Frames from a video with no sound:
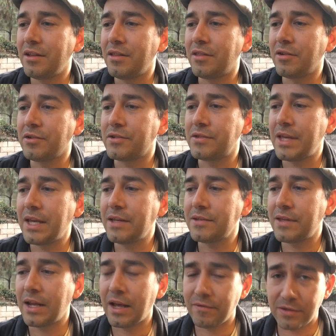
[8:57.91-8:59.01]
there's
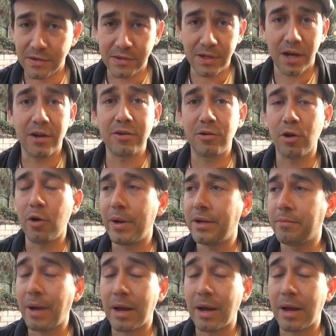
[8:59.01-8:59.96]
things that I desire to grow in.